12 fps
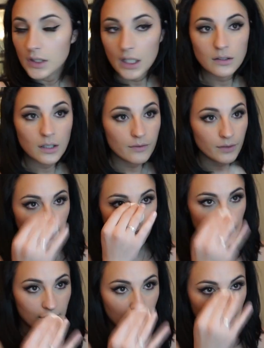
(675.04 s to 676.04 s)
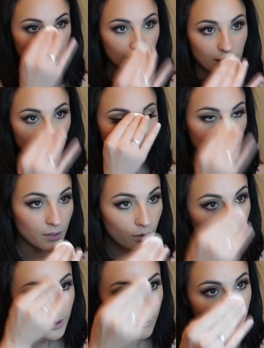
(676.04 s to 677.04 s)
I love it. And then I go down my
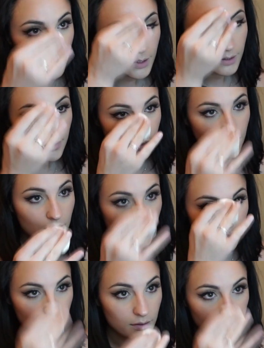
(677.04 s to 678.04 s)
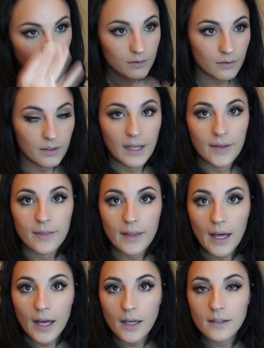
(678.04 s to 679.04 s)
nose a bit like
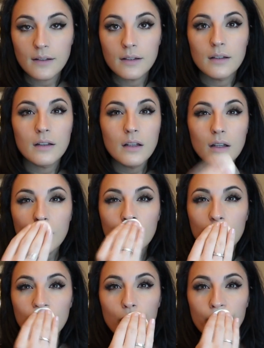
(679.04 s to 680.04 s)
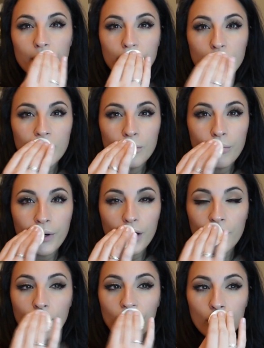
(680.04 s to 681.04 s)
that, Cupid's
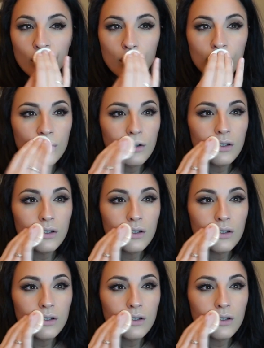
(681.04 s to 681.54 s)
bow,